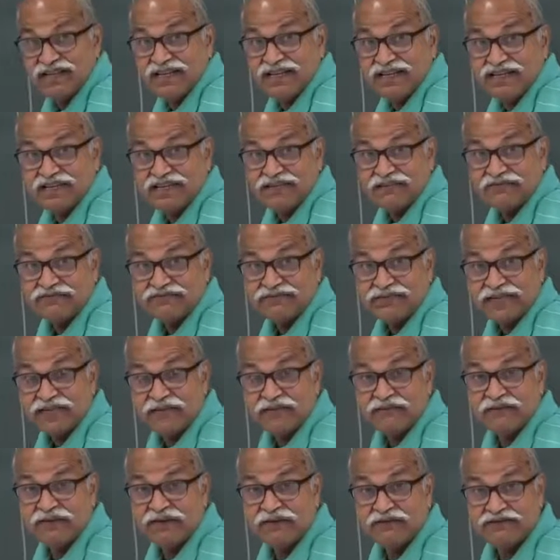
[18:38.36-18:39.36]
In the
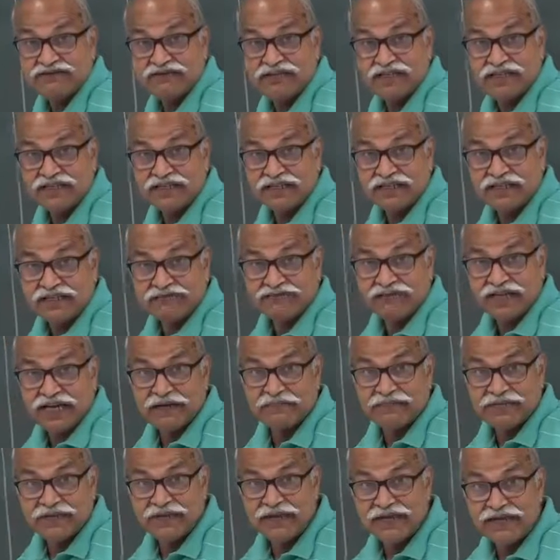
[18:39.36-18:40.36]
frame of earth, if I
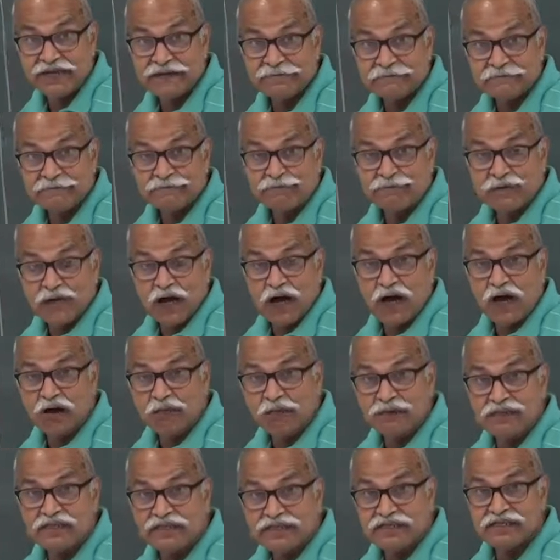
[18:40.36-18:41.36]
am there, how
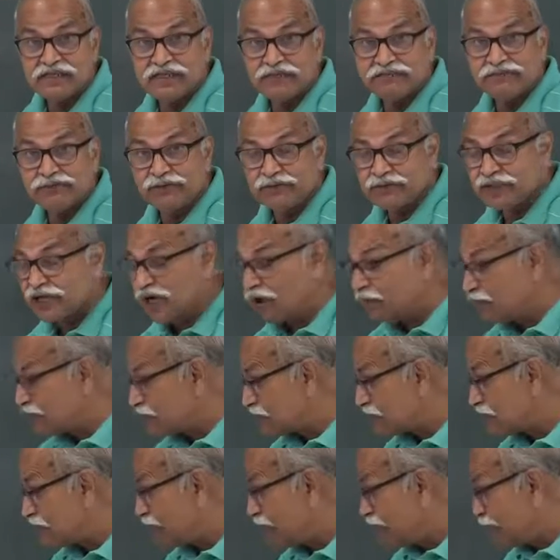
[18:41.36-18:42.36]
much is the force? How
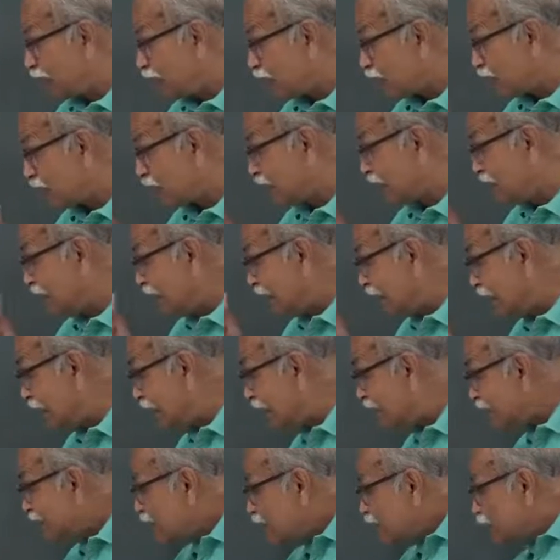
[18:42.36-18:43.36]
much the force
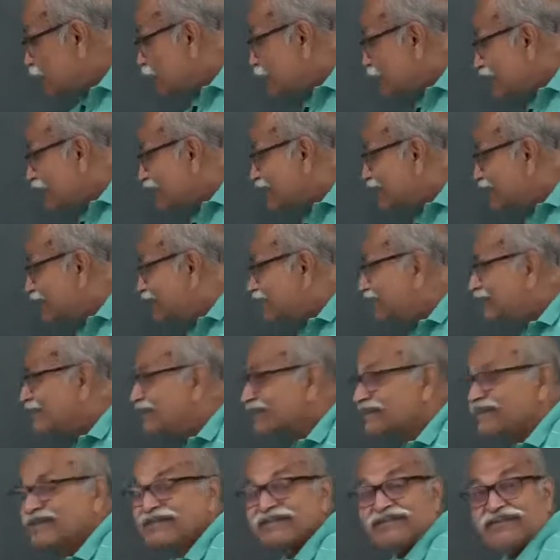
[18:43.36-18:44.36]
needed to make the
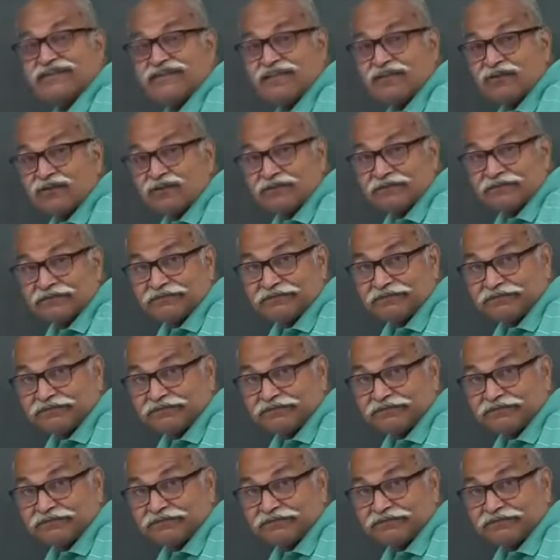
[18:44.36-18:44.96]
acceleration 0?